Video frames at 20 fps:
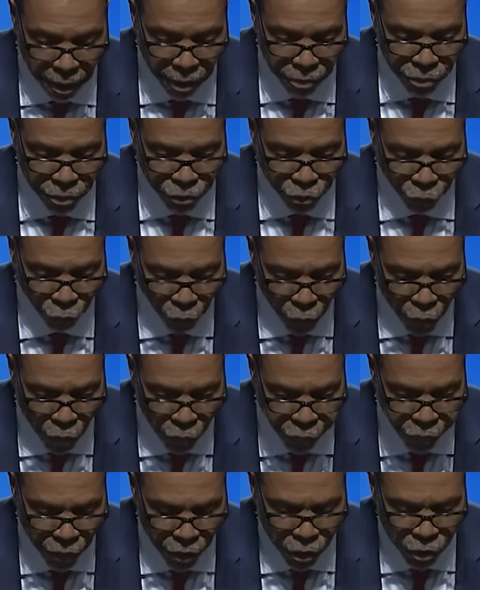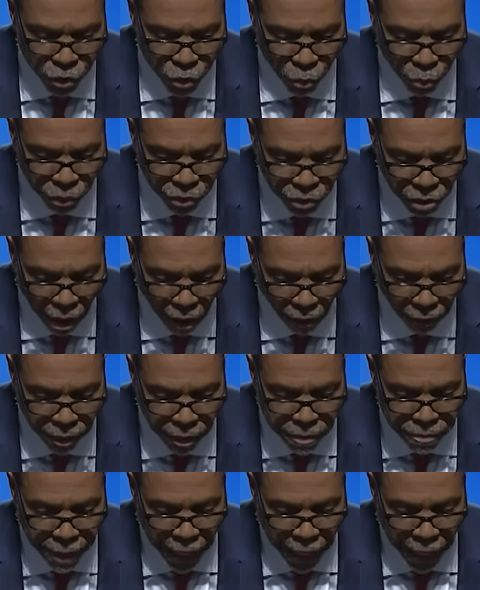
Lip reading: in the truth you were taught,